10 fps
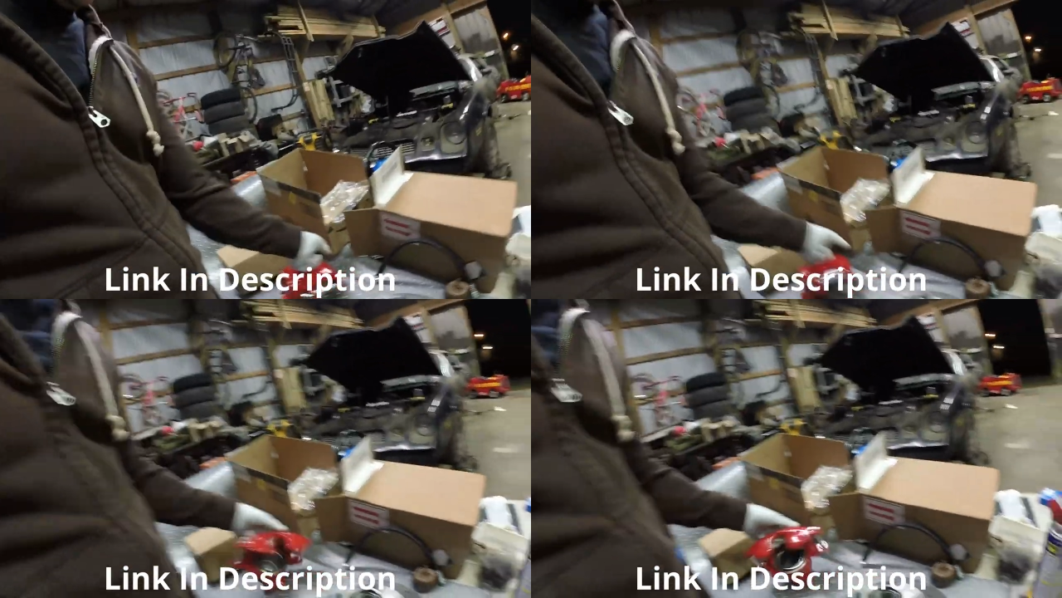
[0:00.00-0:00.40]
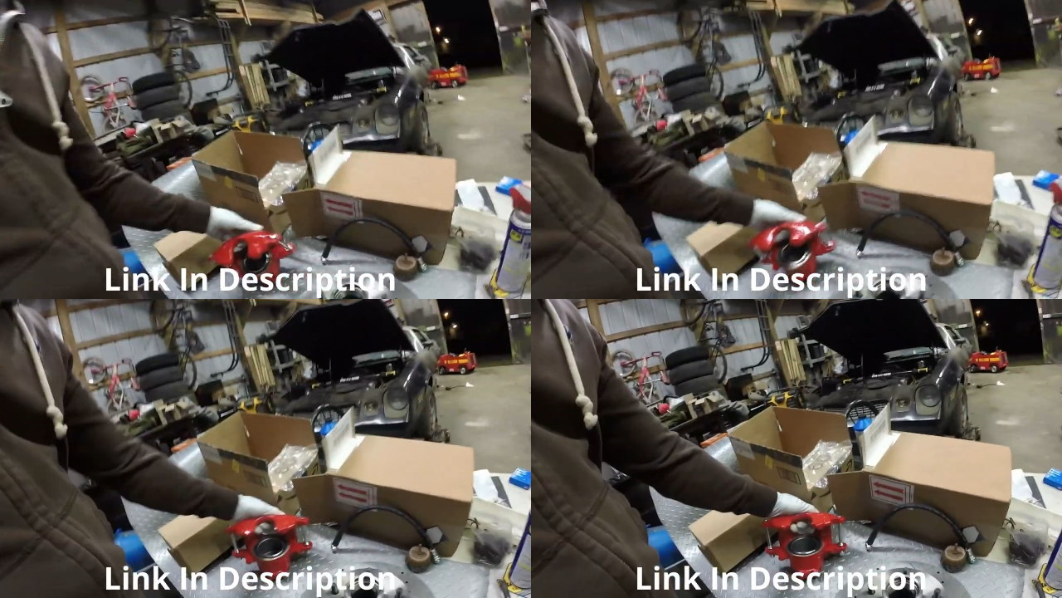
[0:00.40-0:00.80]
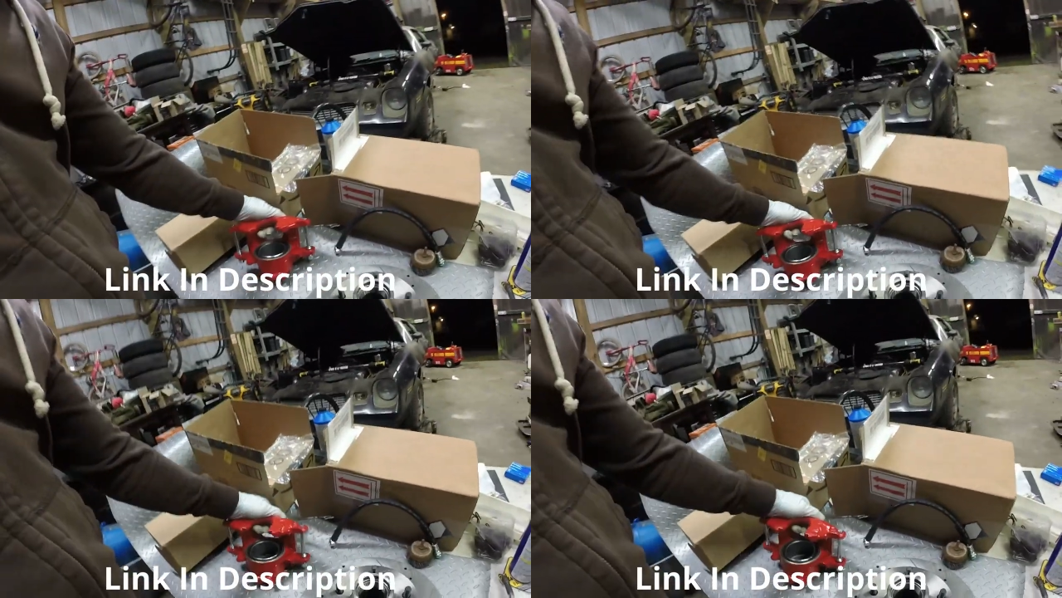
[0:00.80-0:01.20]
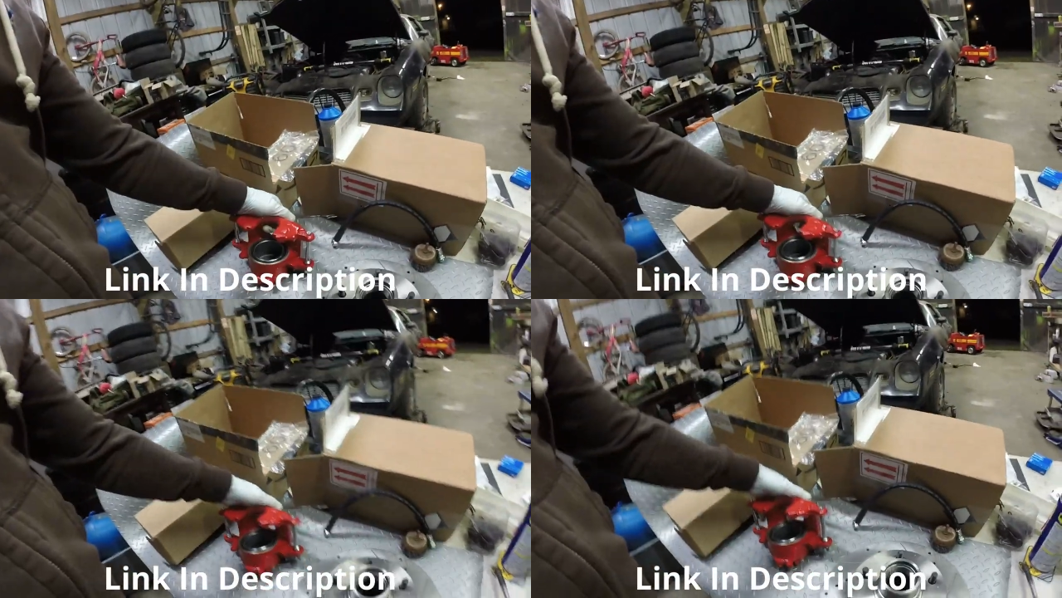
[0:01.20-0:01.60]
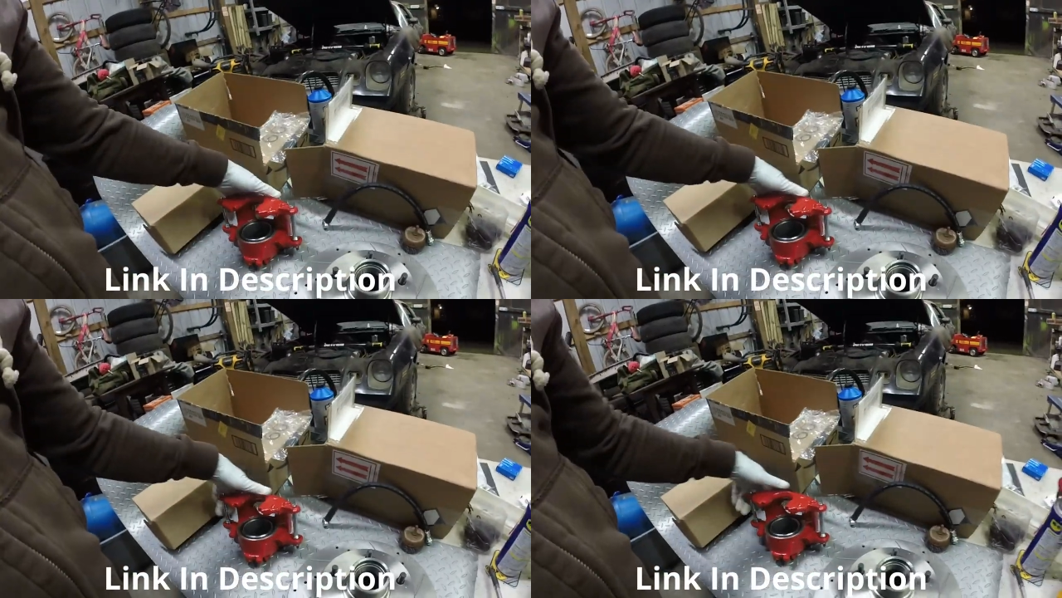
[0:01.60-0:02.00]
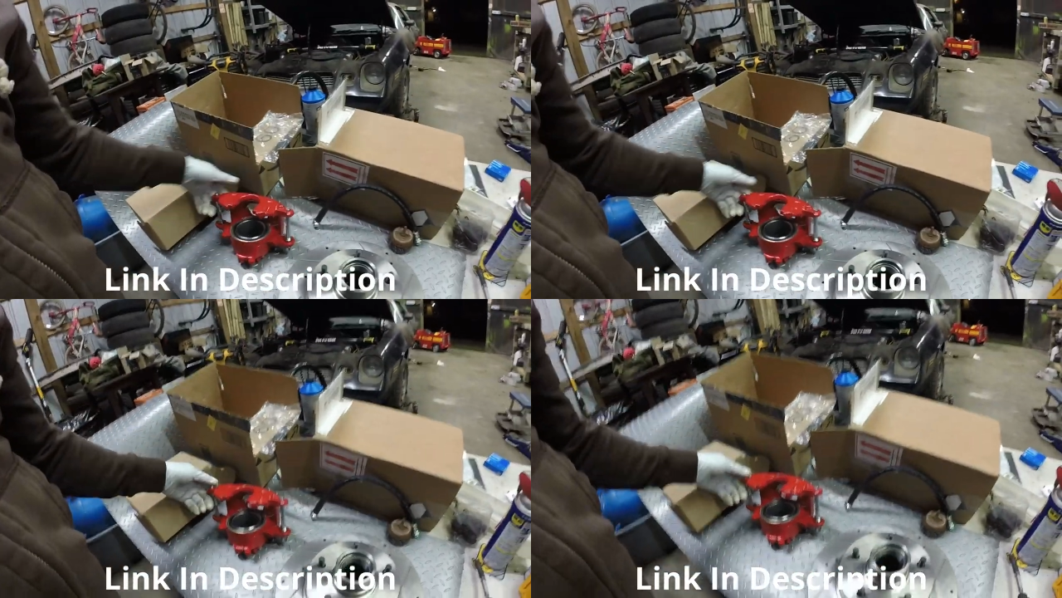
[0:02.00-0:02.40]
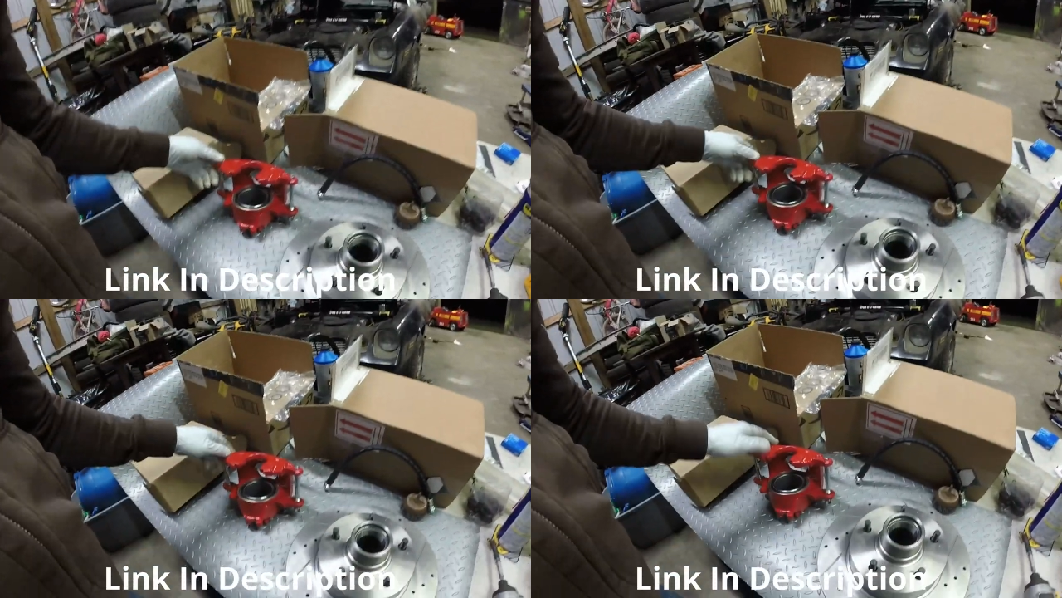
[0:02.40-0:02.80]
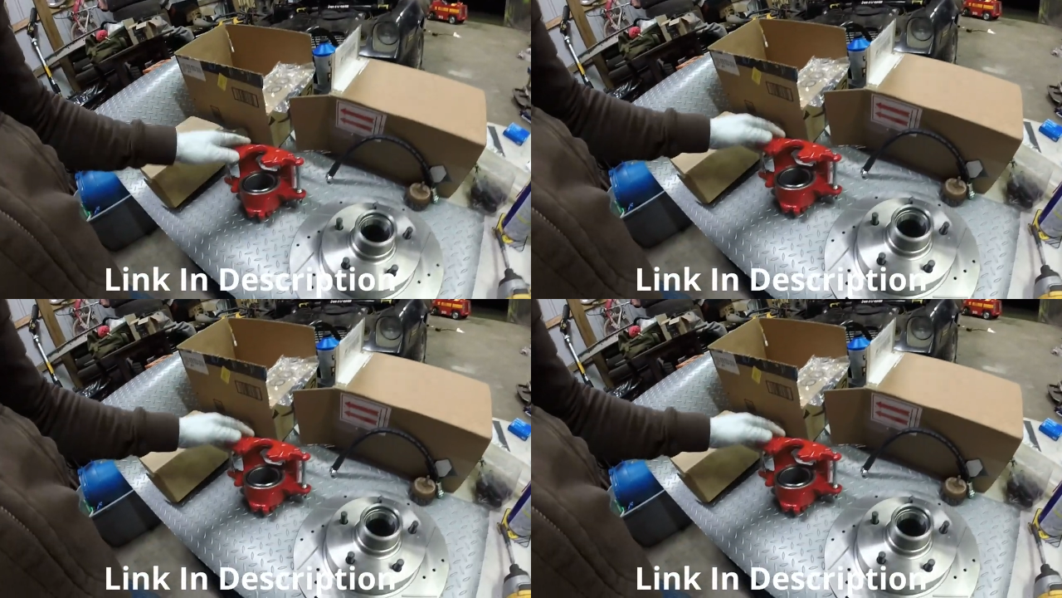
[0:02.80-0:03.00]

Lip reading: (no speaker visible)